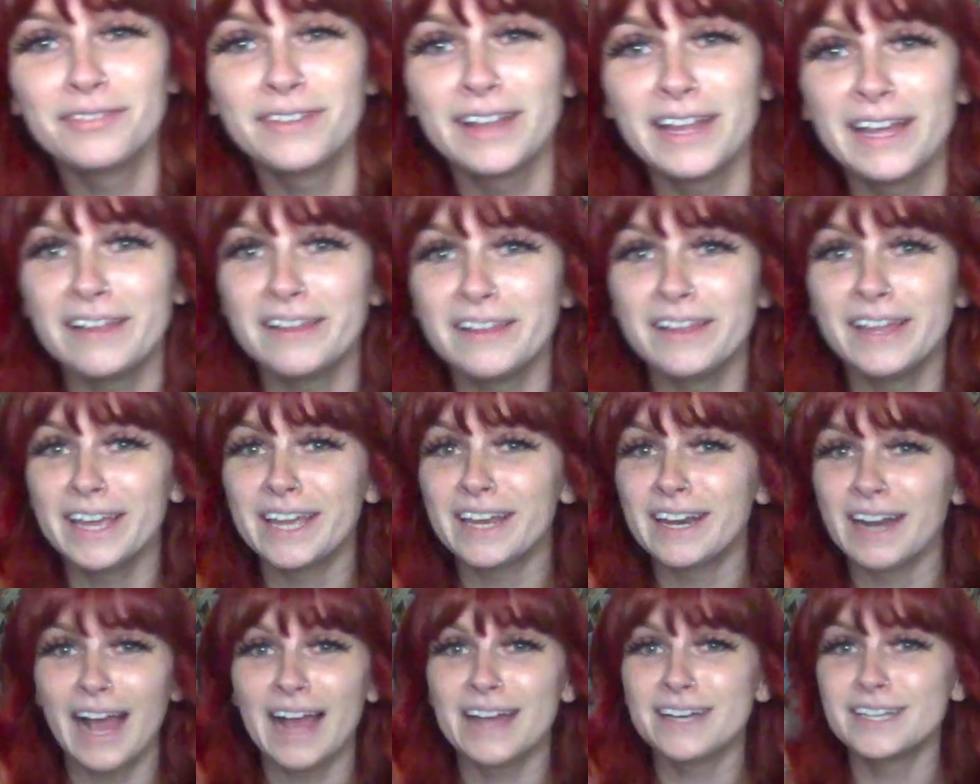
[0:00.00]
flailing,
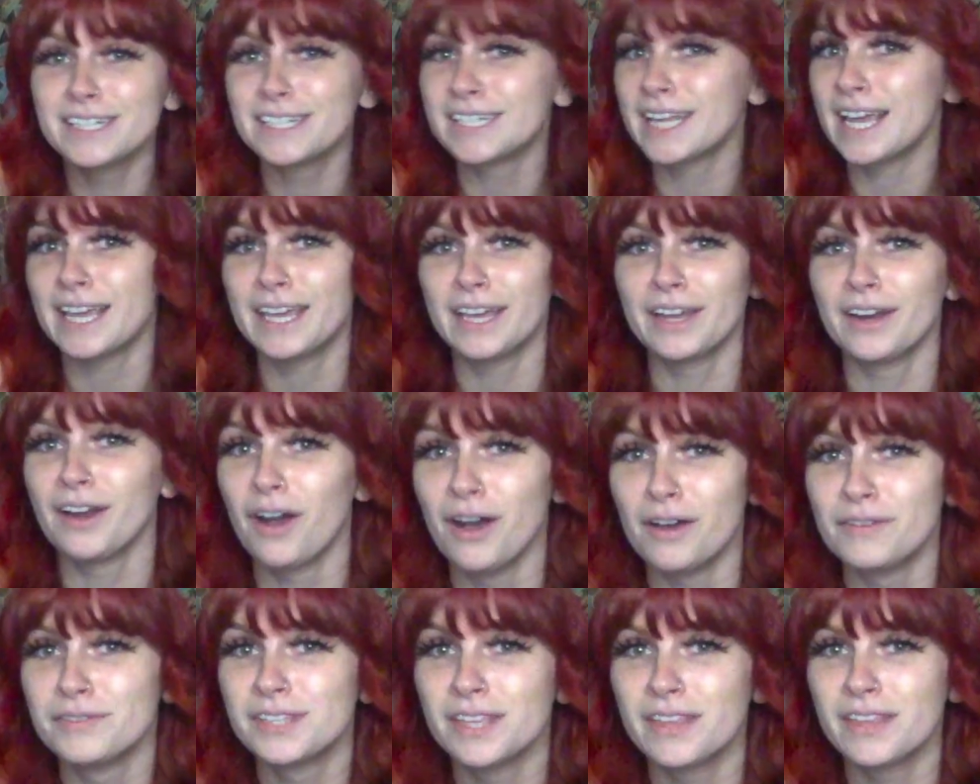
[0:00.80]
and I just take it
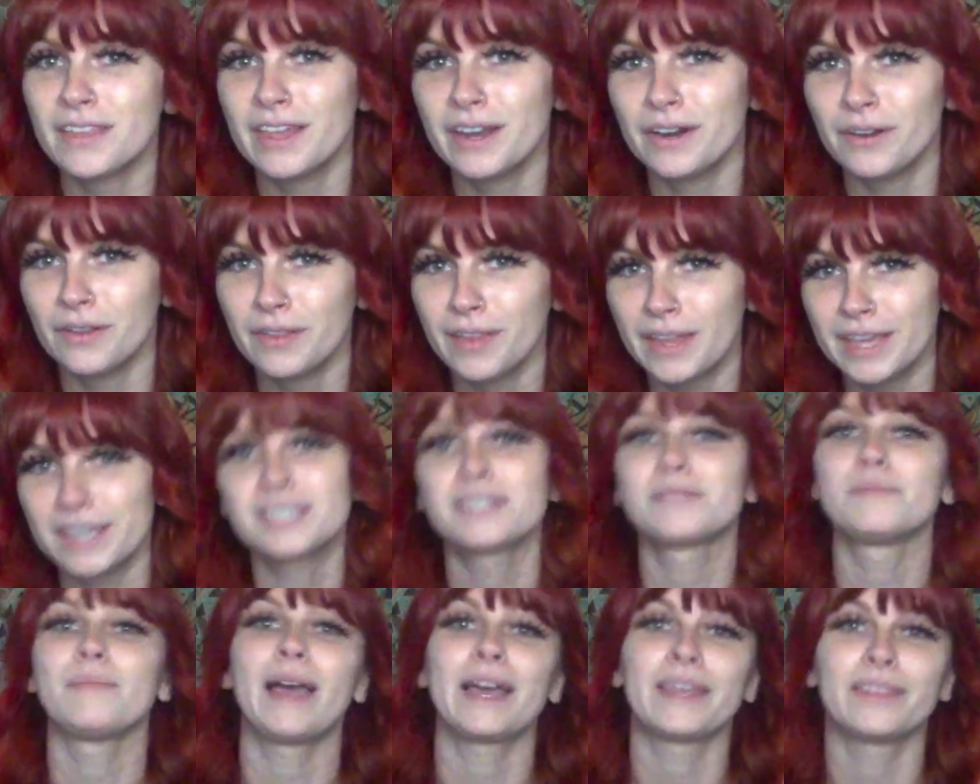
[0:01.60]
off so they don't like
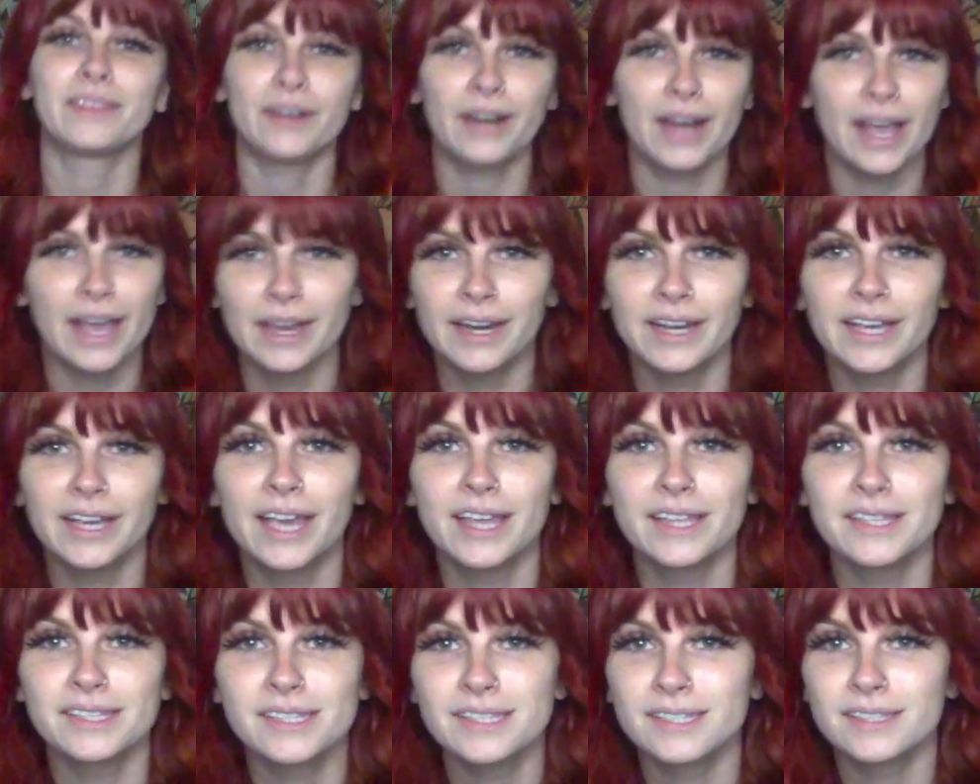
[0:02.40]
smack their head
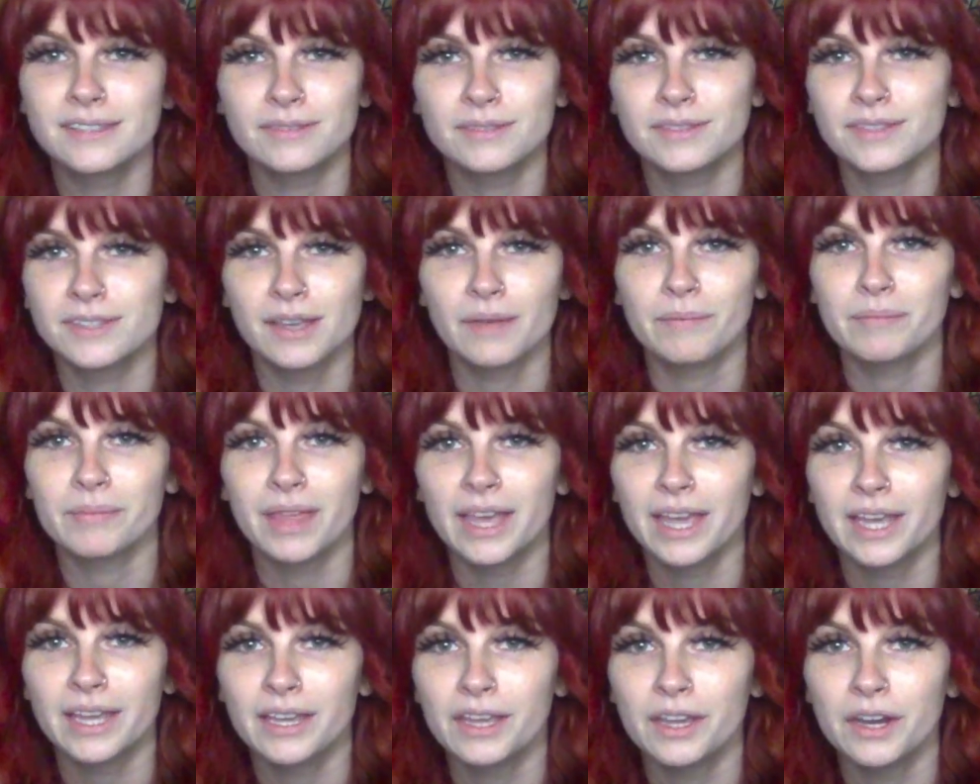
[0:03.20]
against
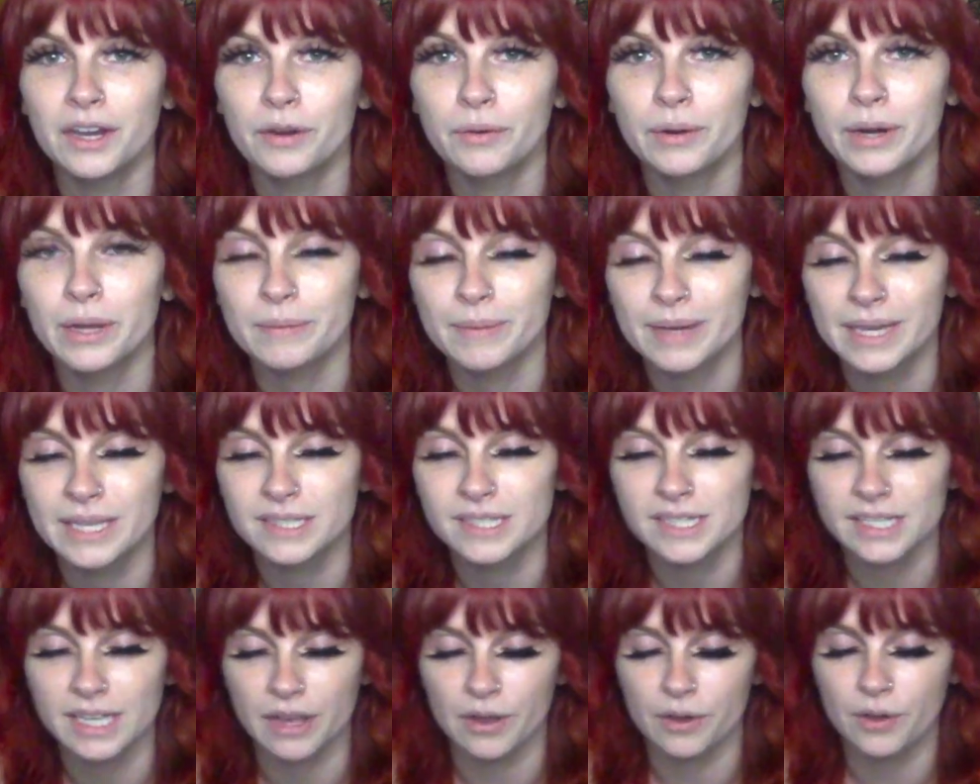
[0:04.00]
something, you know what I mean?
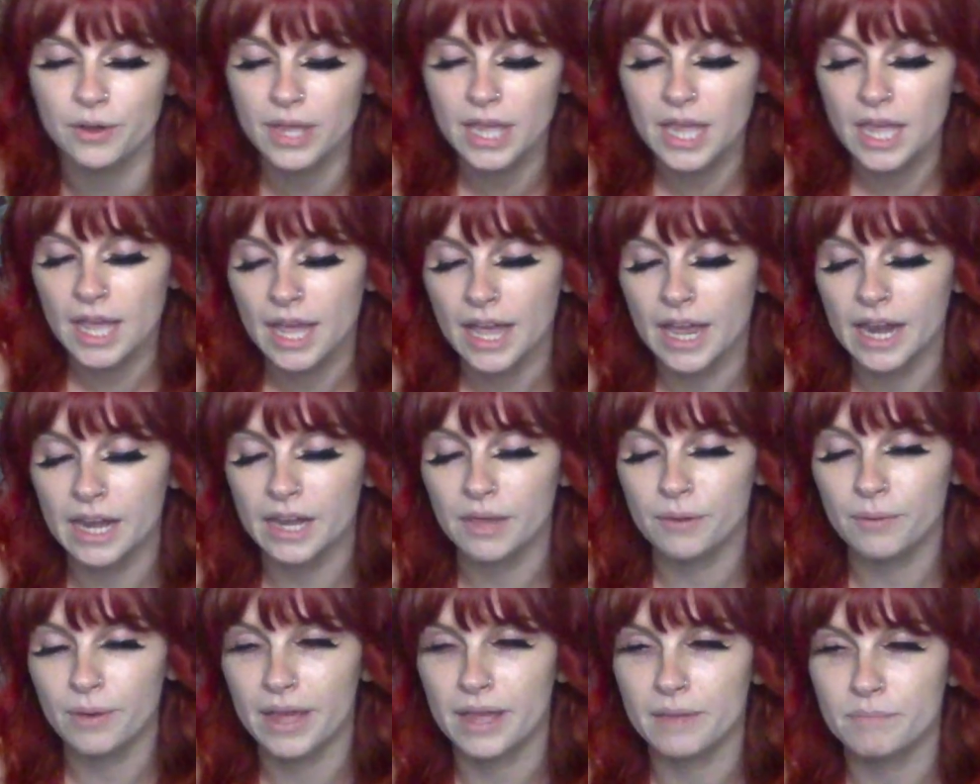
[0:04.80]
So
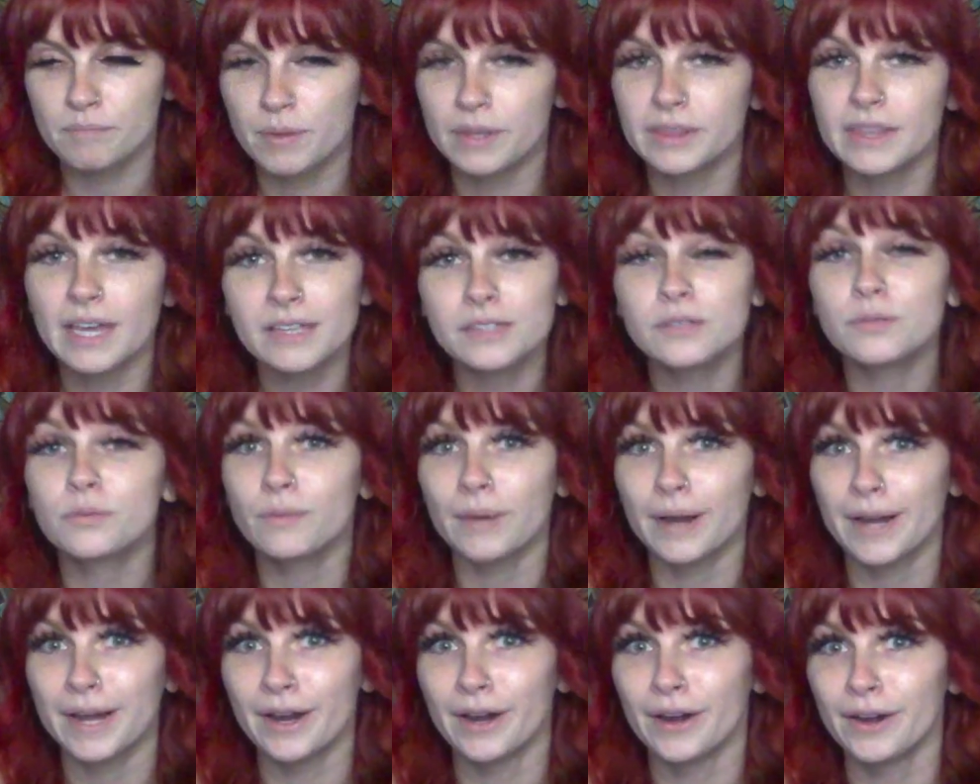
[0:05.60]
anyway, but that's
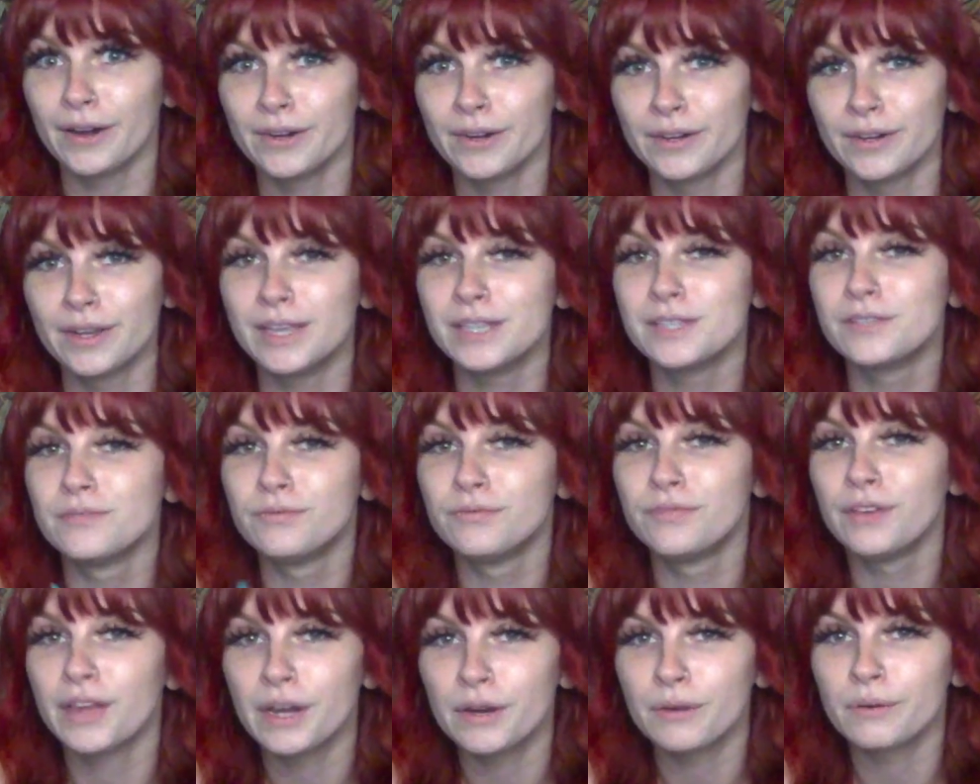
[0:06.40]
rare. It's
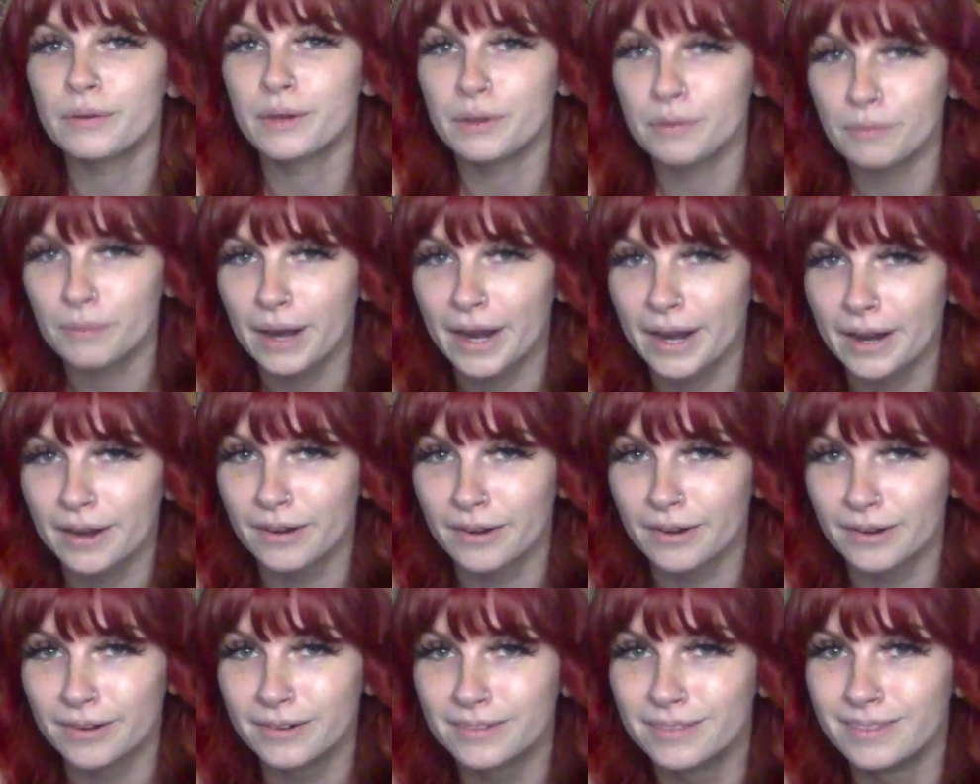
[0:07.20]
very
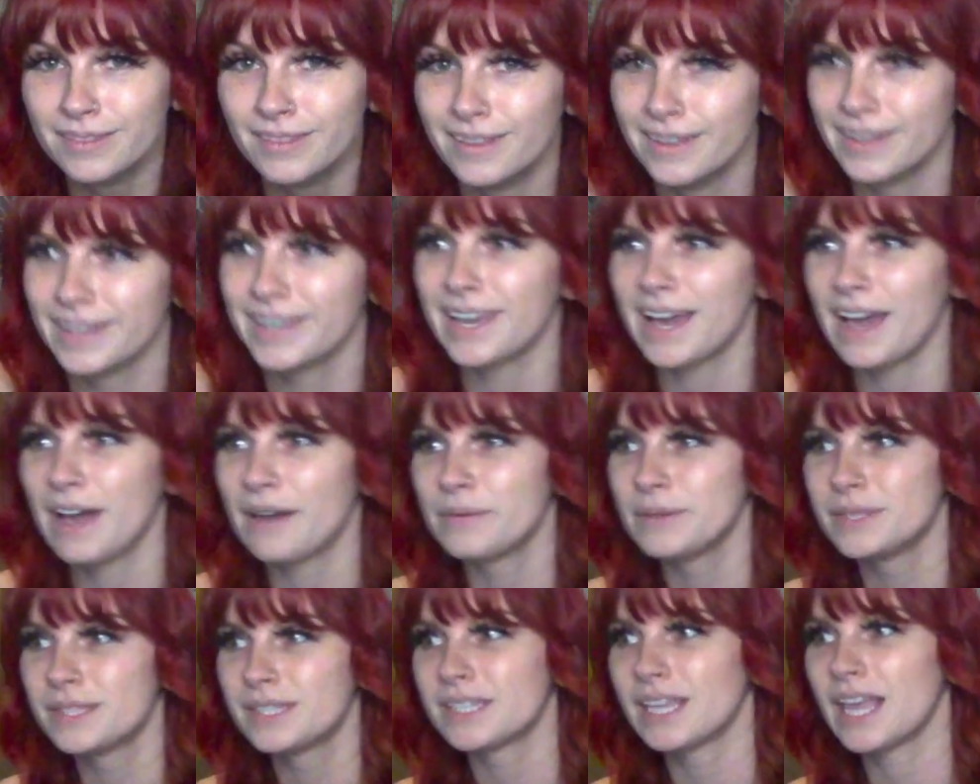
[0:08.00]
rare. Like I
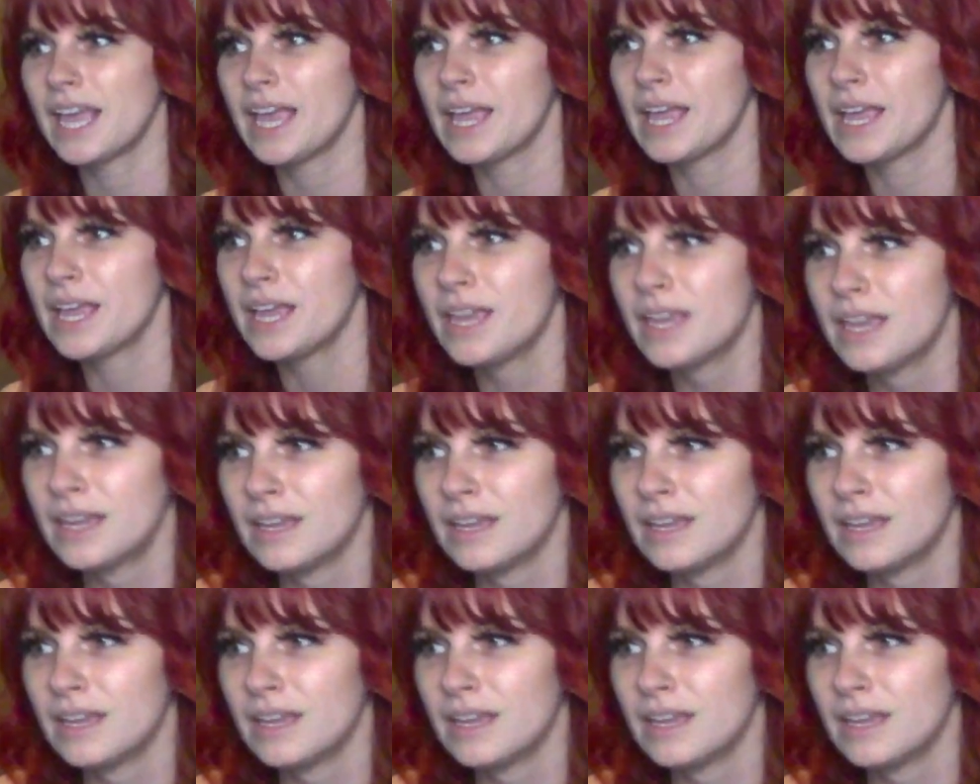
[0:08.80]
would say,